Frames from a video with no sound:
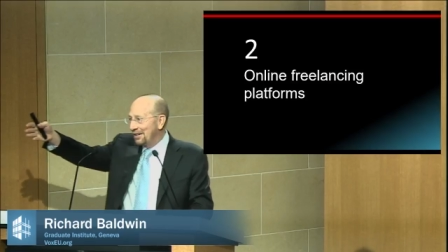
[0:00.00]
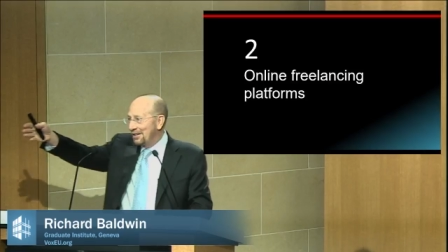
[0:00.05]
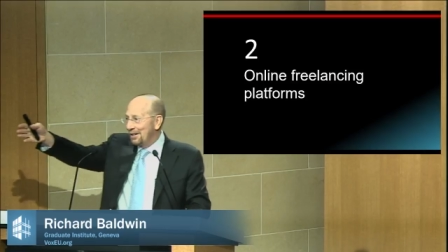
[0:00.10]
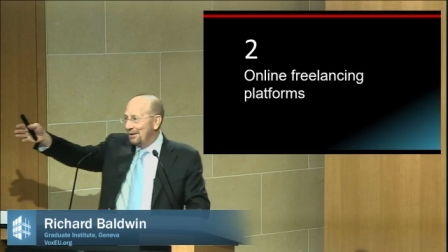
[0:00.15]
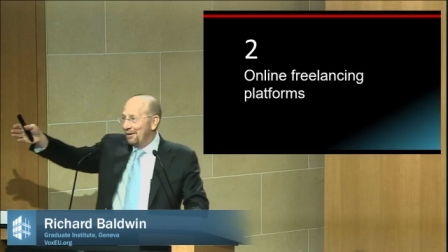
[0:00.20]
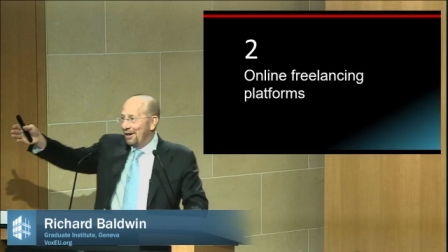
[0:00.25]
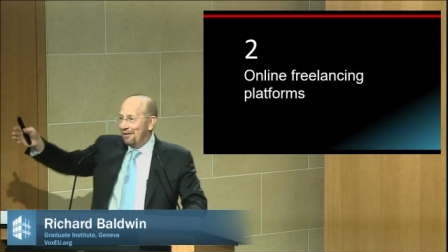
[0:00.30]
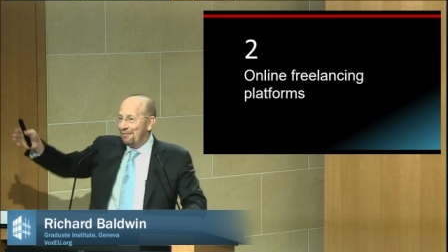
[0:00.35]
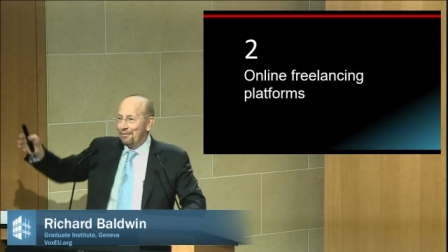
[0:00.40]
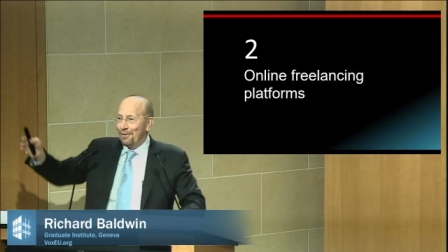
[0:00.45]
I
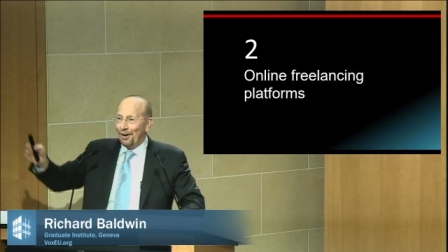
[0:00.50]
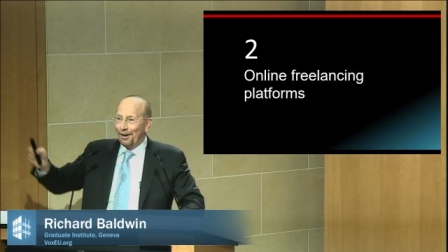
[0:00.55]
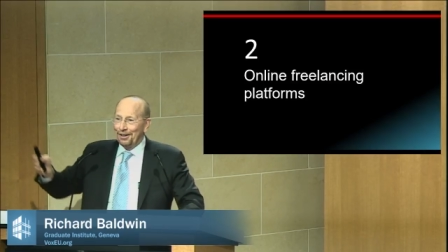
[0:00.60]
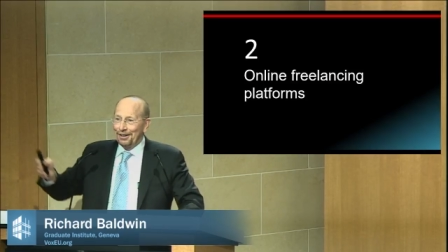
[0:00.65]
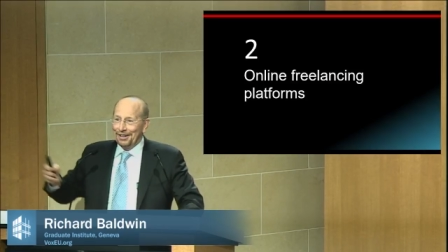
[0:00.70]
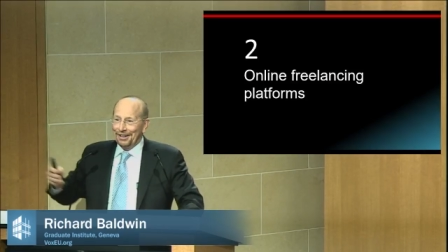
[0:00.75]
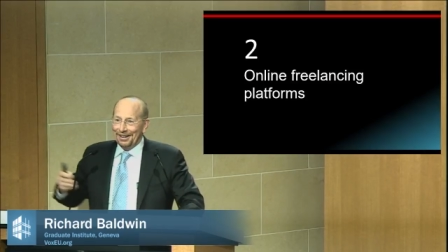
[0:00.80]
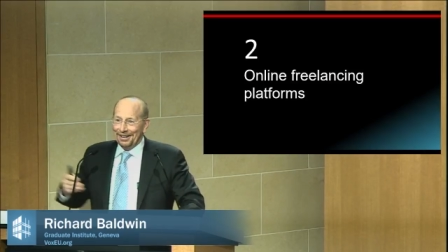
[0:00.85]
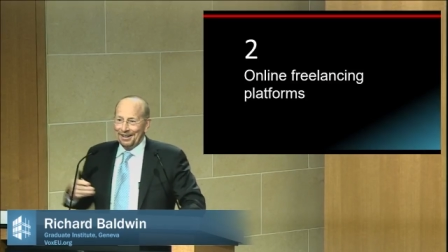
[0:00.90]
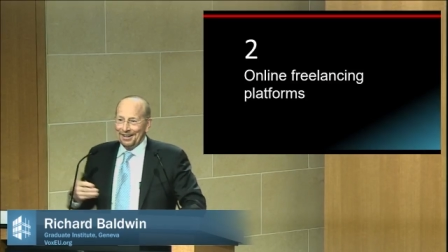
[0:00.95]
see we have
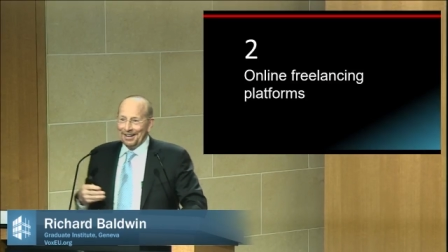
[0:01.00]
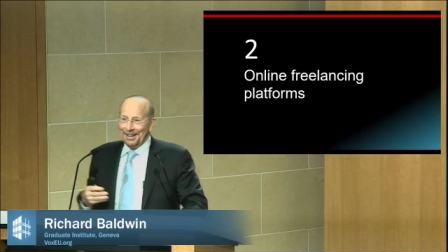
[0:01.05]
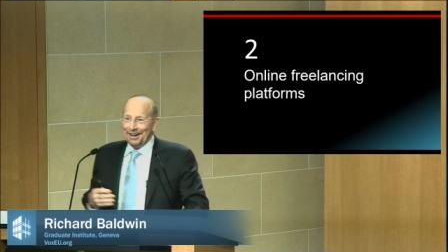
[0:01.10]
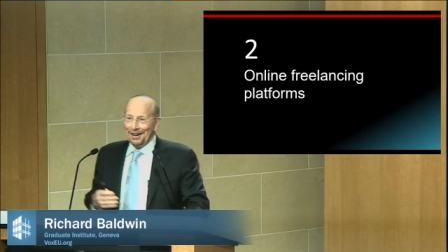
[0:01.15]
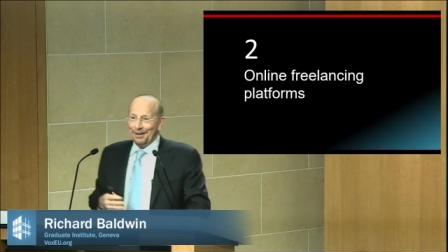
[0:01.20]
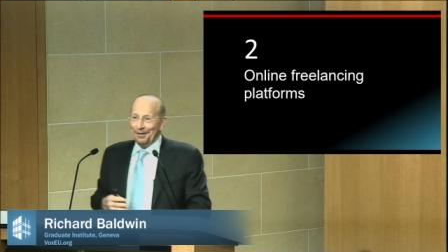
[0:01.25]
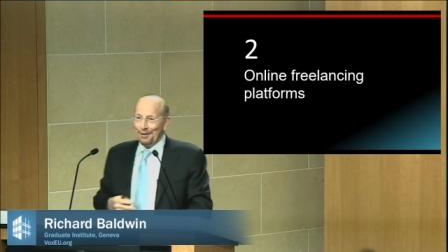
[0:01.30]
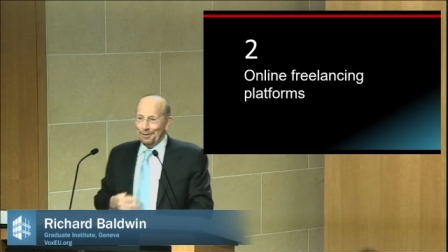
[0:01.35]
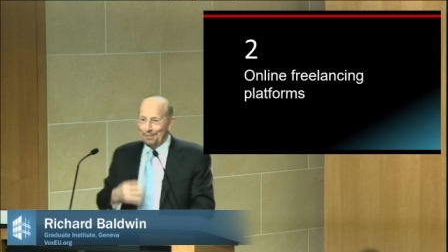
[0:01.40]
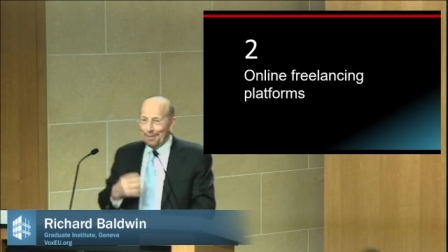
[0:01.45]
Mark here.
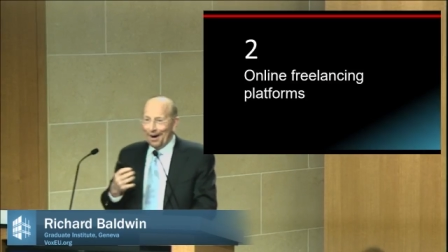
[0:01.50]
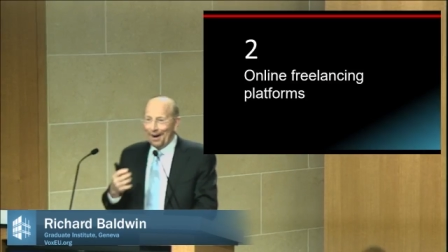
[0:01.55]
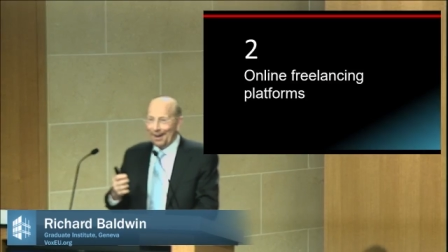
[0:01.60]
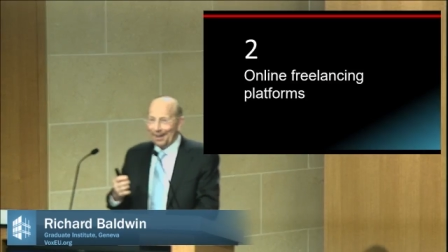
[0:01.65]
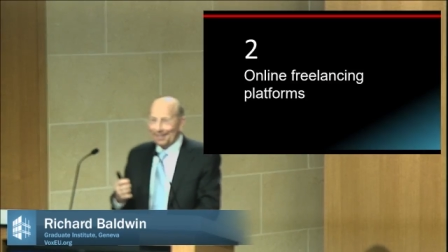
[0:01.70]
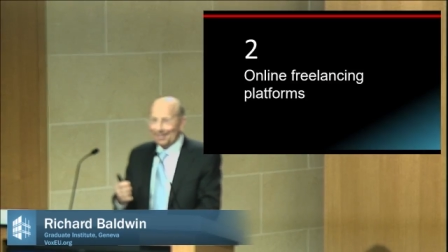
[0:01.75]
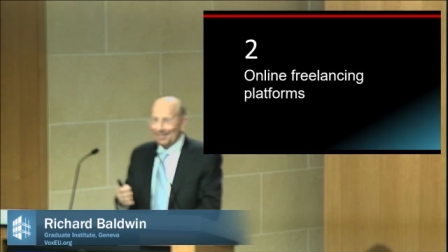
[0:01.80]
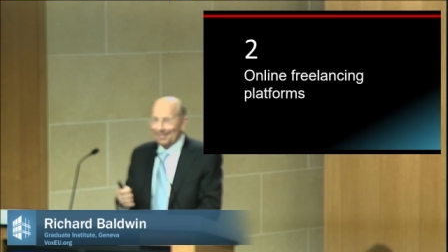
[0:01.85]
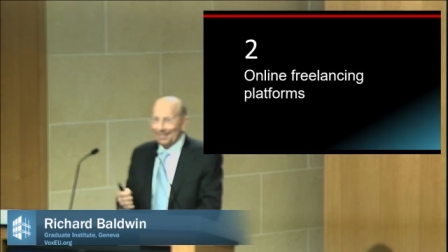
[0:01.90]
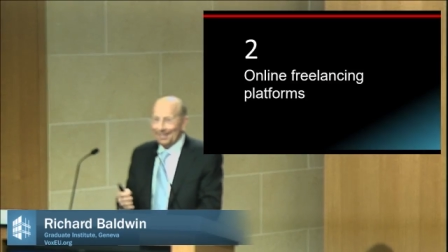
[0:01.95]
The
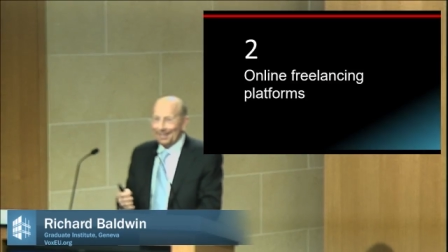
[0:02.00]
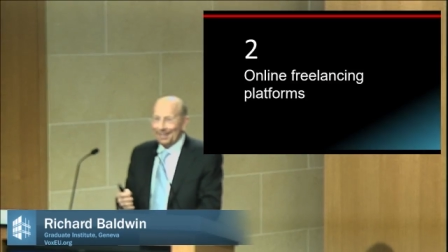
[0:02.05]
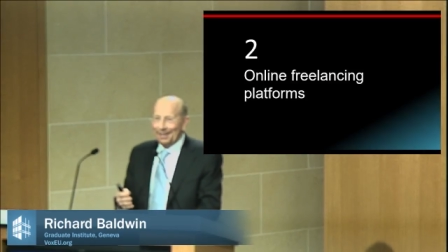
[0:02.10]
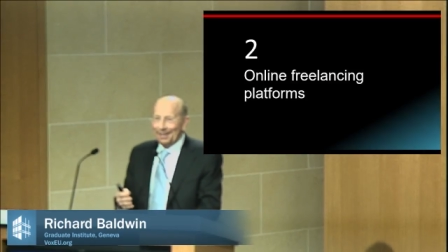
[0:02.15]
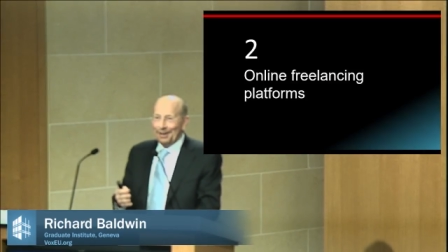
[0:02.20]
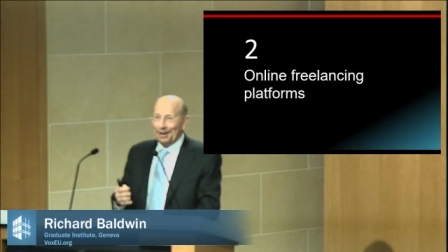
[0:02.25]
box